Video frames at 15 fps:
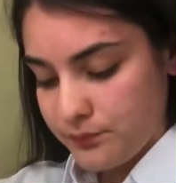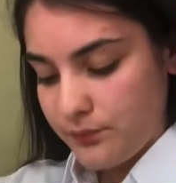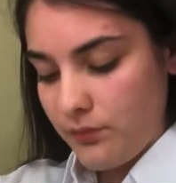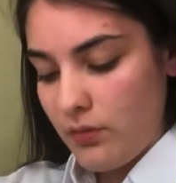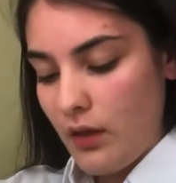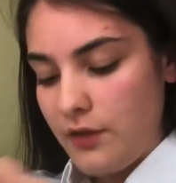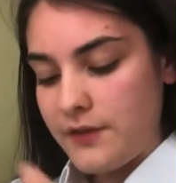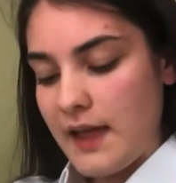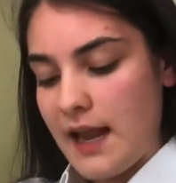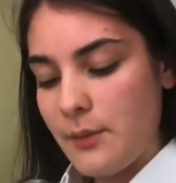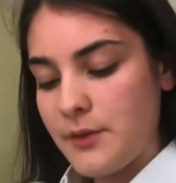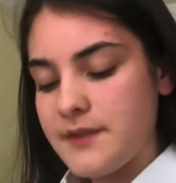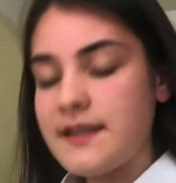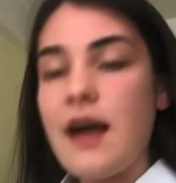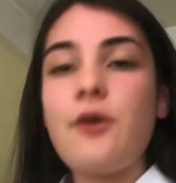
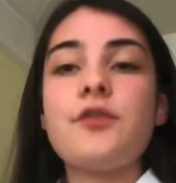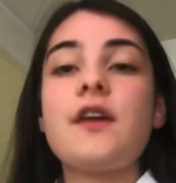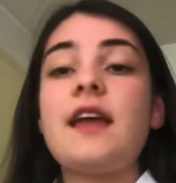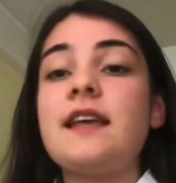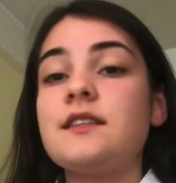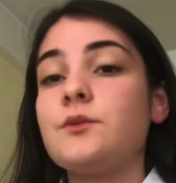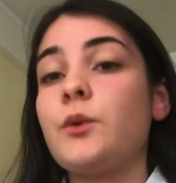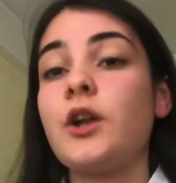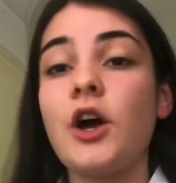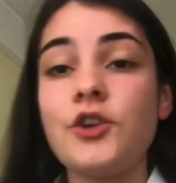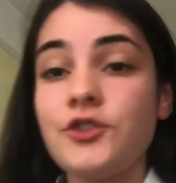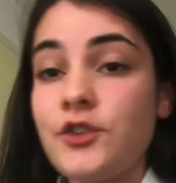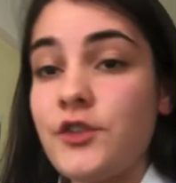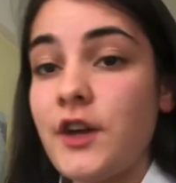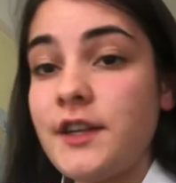Talybont South is
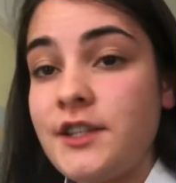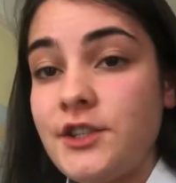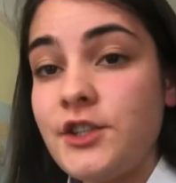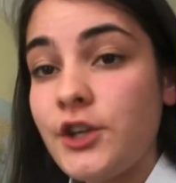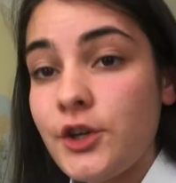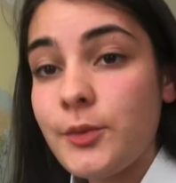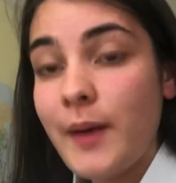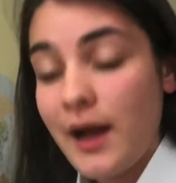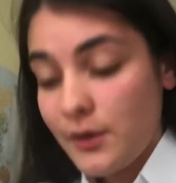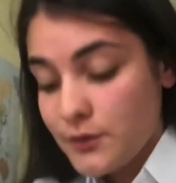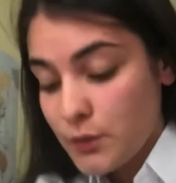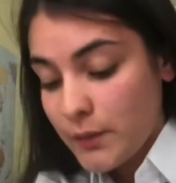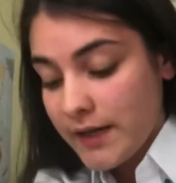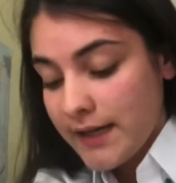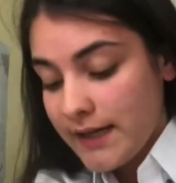£132 a
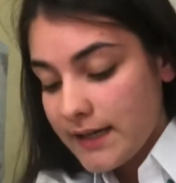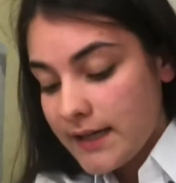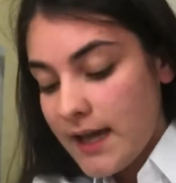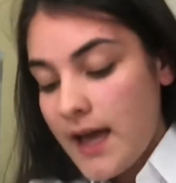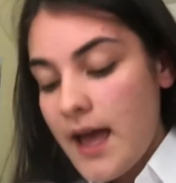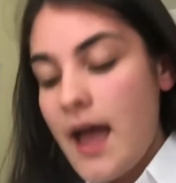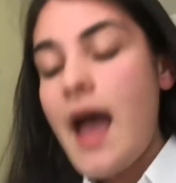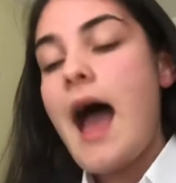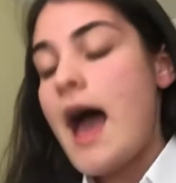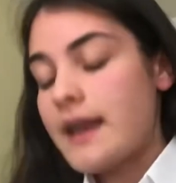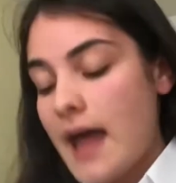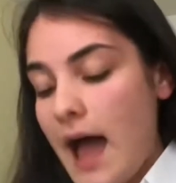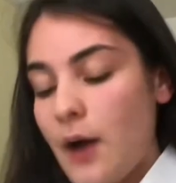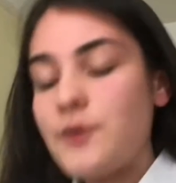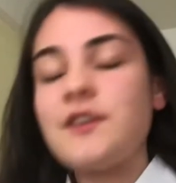week and
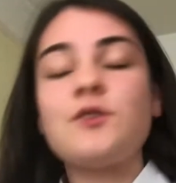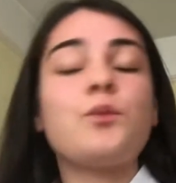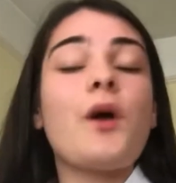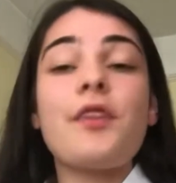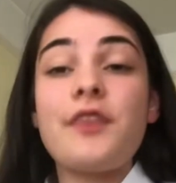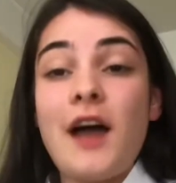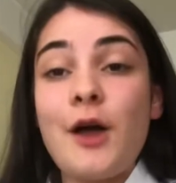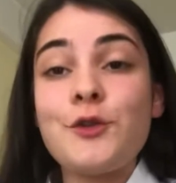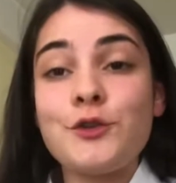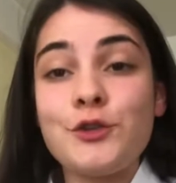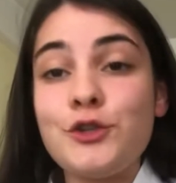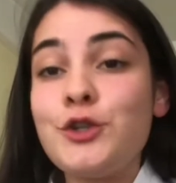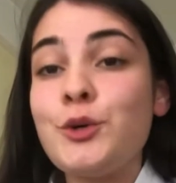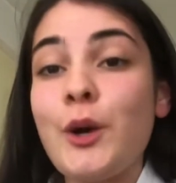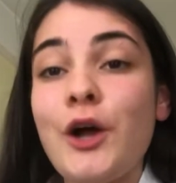houses
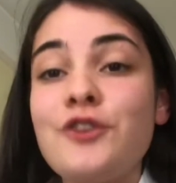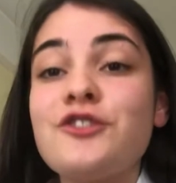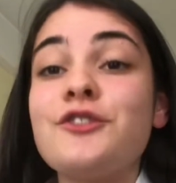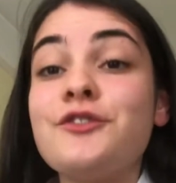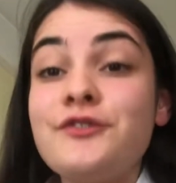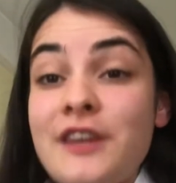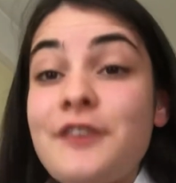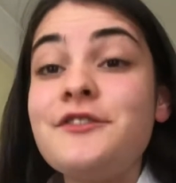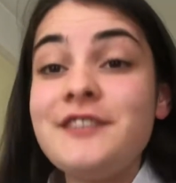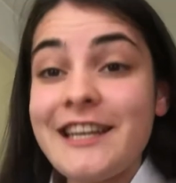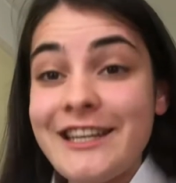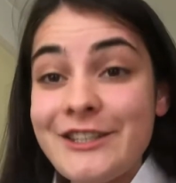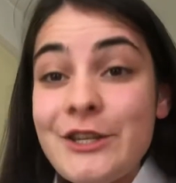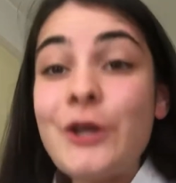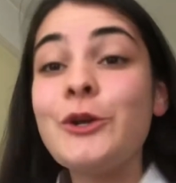
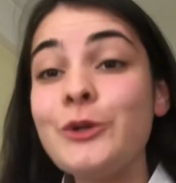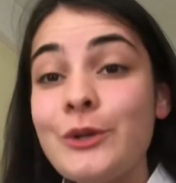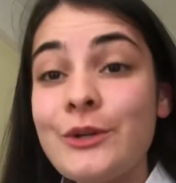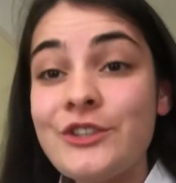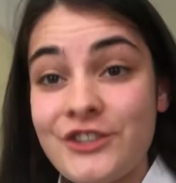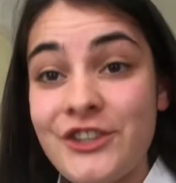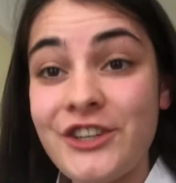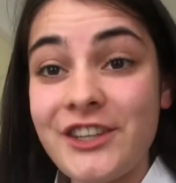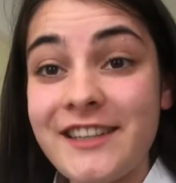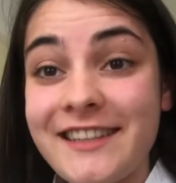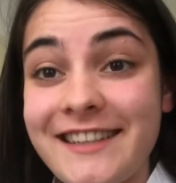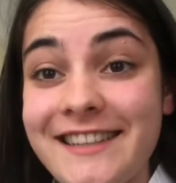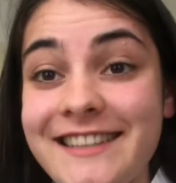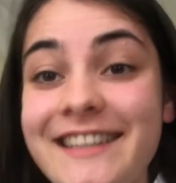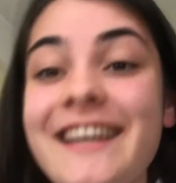1,252
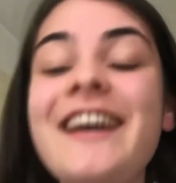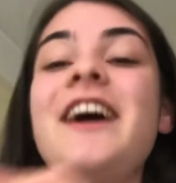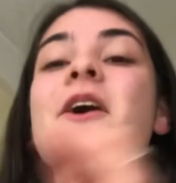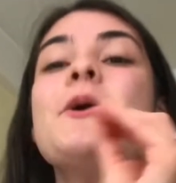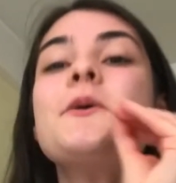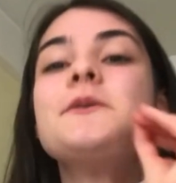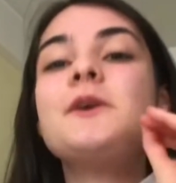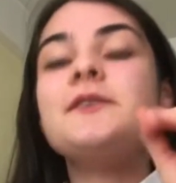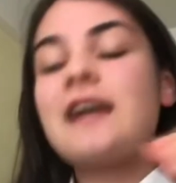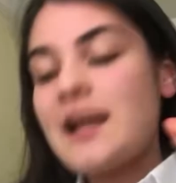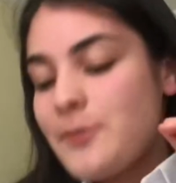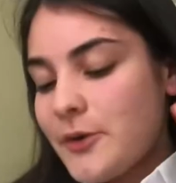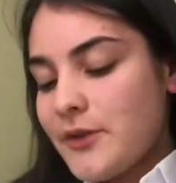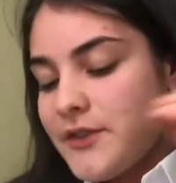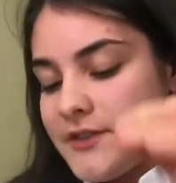students. So
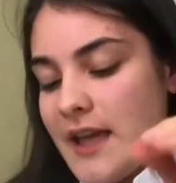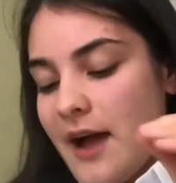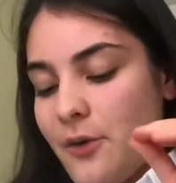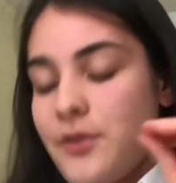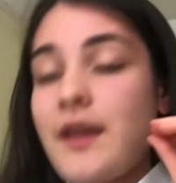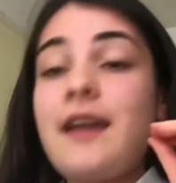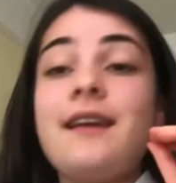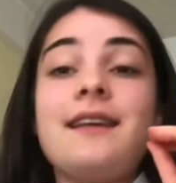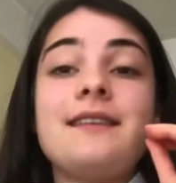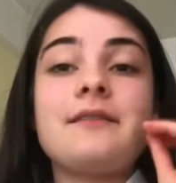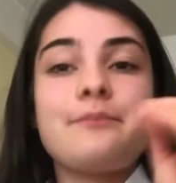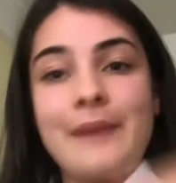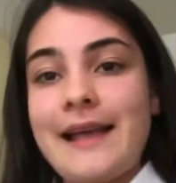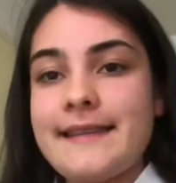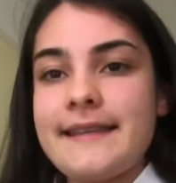Talybont South is
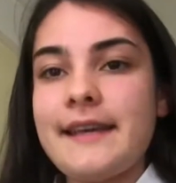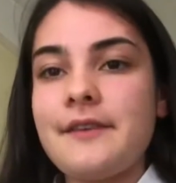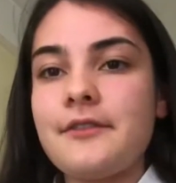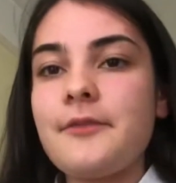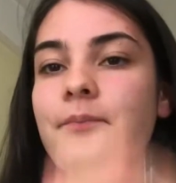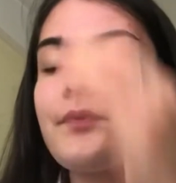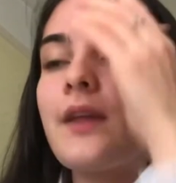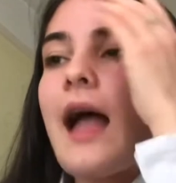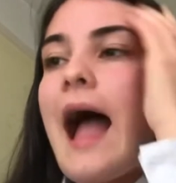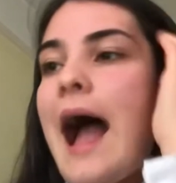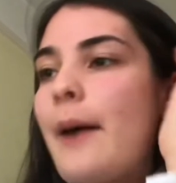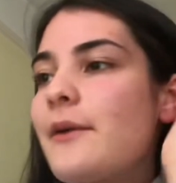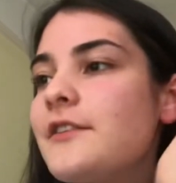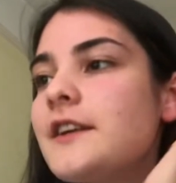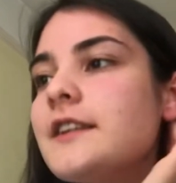massive.
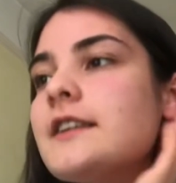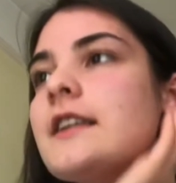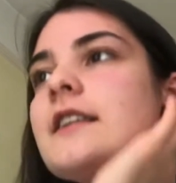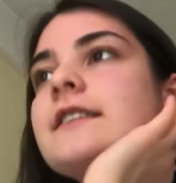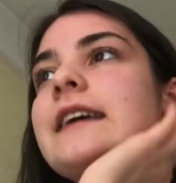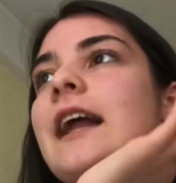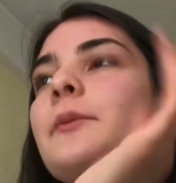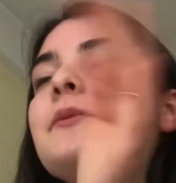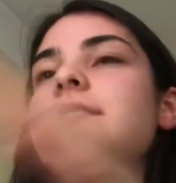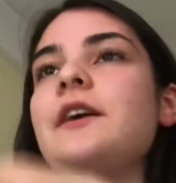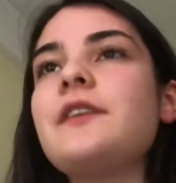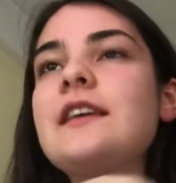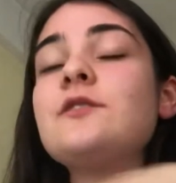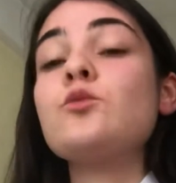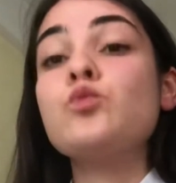However, Talybont
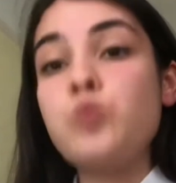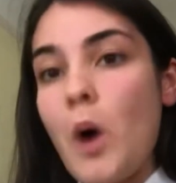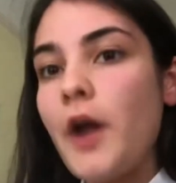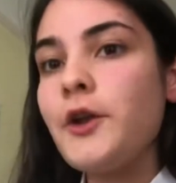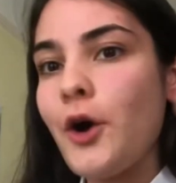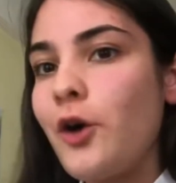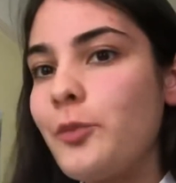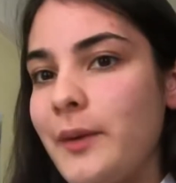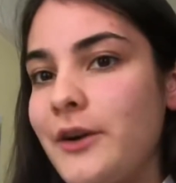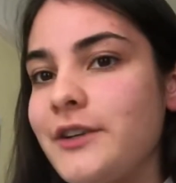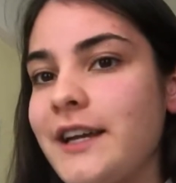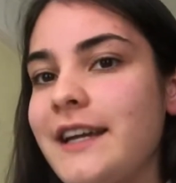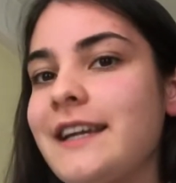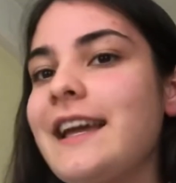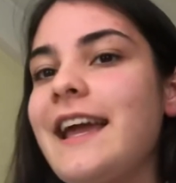South isn't one whole
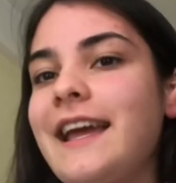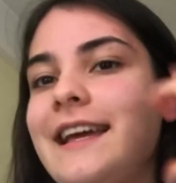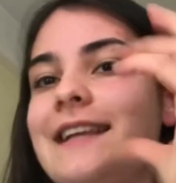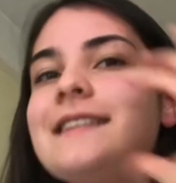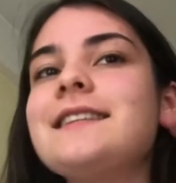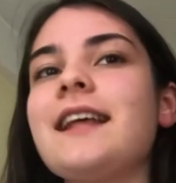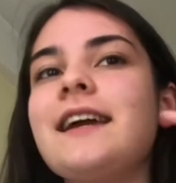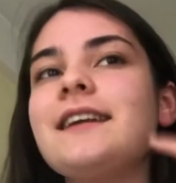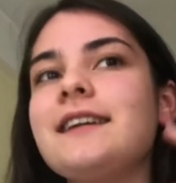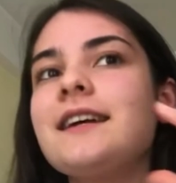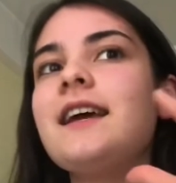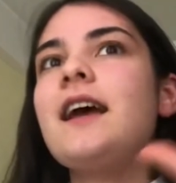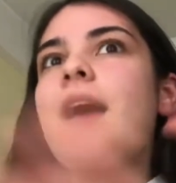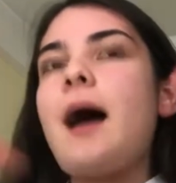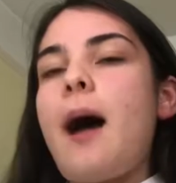building. It is like
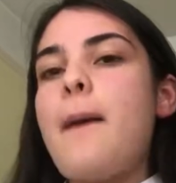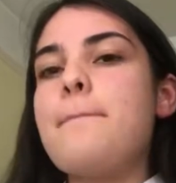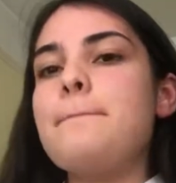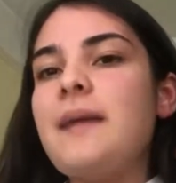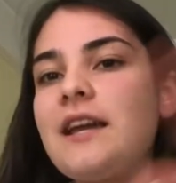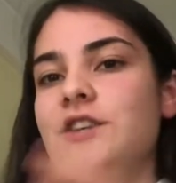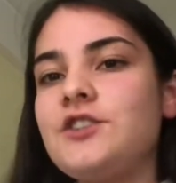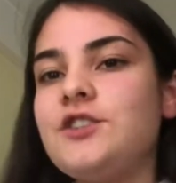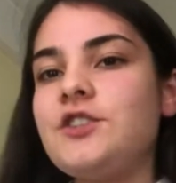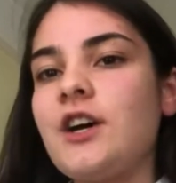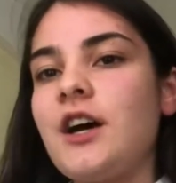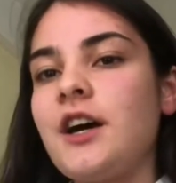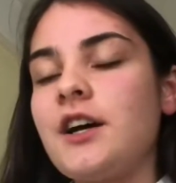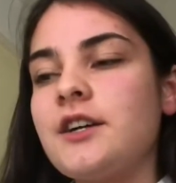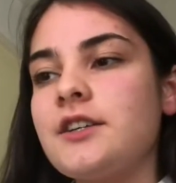a
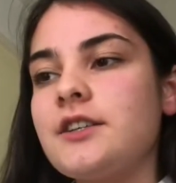mixture